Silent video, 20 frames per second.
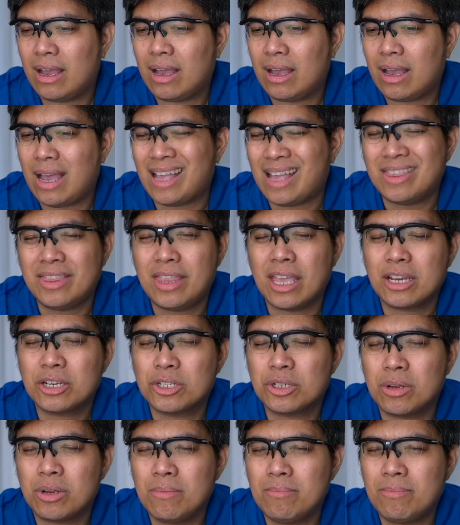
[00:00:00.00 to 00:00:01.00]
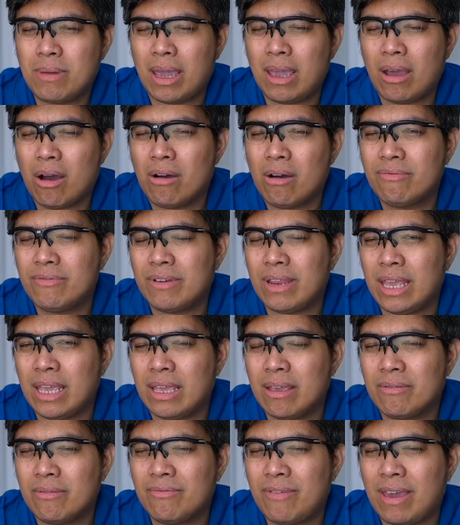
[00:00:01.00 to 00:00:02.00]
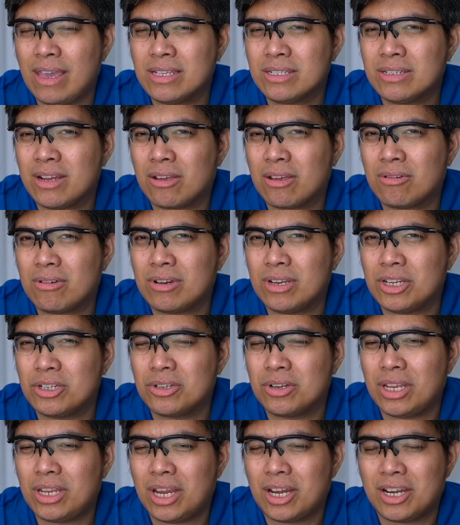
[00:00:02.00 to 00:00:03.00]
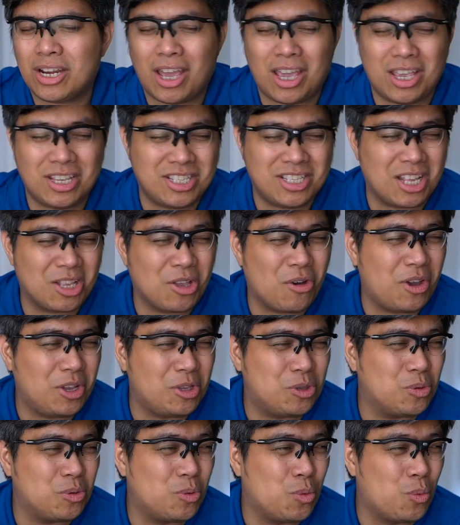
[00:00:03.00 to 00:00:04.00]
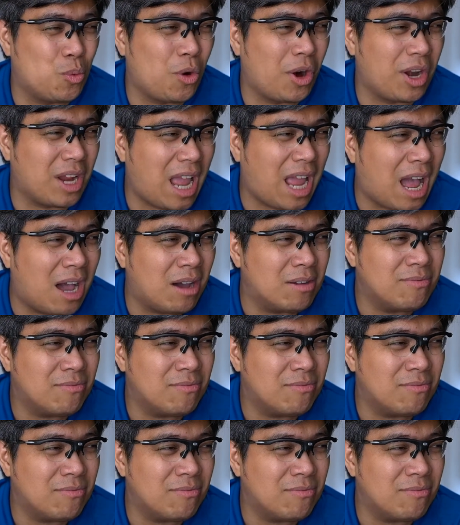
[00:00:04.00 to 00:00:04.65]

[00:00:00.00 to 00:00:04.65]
addiction by offering face recognition here. Now, is that going to work out